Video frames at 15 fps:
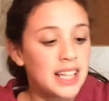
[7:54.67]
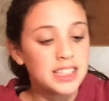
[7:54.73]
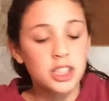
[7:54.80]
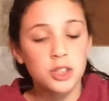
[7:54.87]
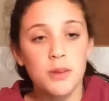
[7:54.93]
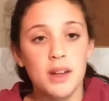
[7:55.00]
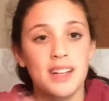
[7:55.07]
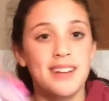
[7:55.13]

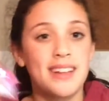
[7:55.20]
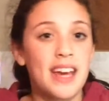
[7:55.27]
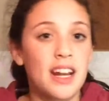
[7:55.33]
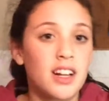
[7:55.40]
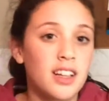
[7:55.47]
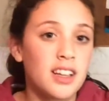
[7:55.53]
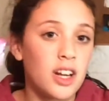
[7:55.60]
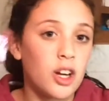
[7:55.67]
just wanted to get
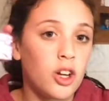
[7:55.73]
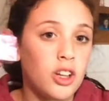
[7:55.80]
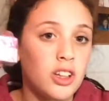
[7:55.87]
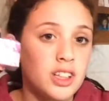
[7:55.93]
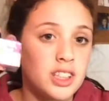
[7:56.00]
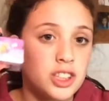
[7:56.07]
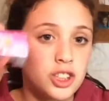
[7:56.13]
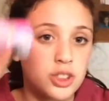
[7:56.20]
her a
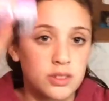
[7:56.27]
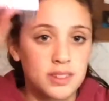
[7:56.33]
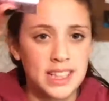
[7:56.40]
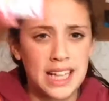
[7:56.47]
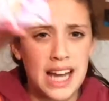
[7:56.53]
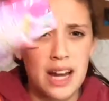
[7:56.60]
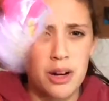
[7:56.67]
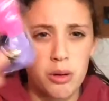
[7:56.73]
little
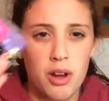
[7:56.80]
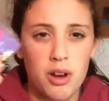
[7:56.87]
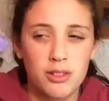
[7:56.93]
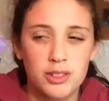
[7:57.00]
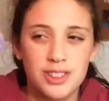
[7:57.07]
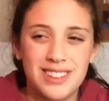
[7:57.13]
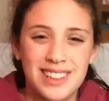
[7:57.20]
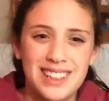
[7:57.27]
treat, I don't
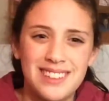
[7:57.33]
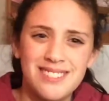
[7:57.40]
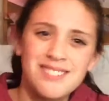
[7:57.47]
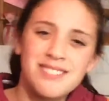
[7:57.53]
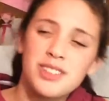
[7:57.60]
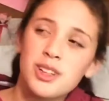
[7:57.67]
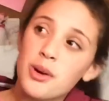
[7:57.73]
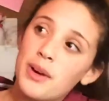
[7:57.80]
know, treat
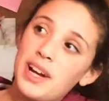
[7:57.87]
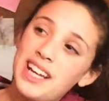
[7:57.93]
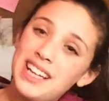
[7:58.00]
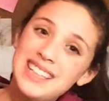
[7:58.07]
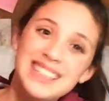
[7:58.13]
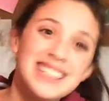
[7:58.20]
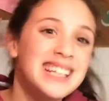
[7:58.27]
toy.